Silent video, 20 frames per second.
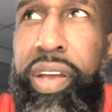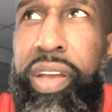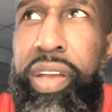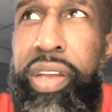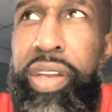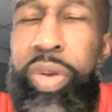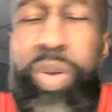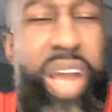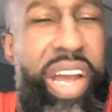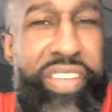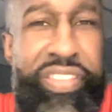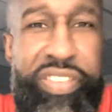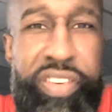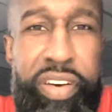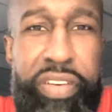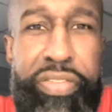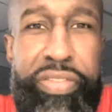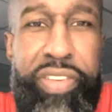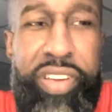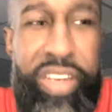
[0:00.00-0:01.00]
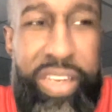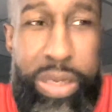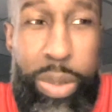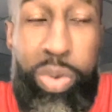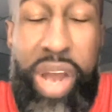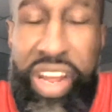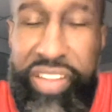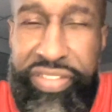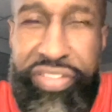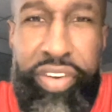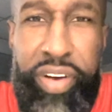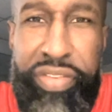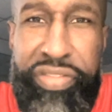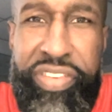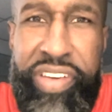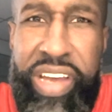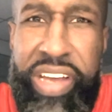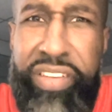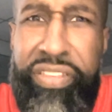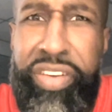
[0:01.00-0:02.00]
you got stuff
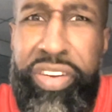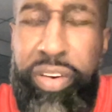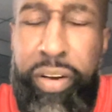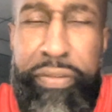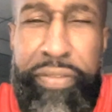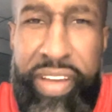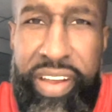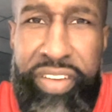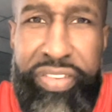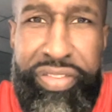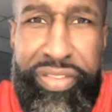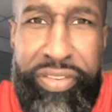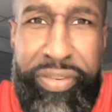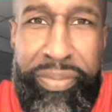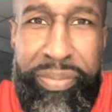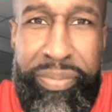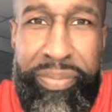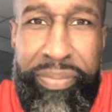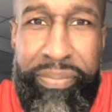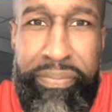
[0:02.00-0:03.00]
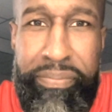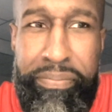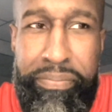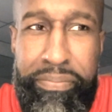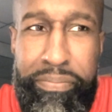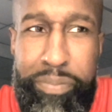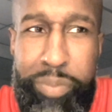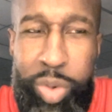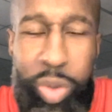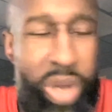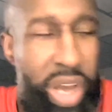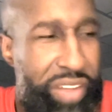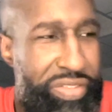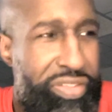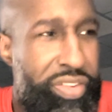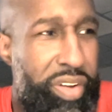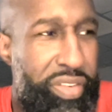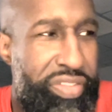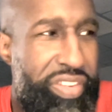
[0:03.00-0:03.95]
said to your face. You got stuff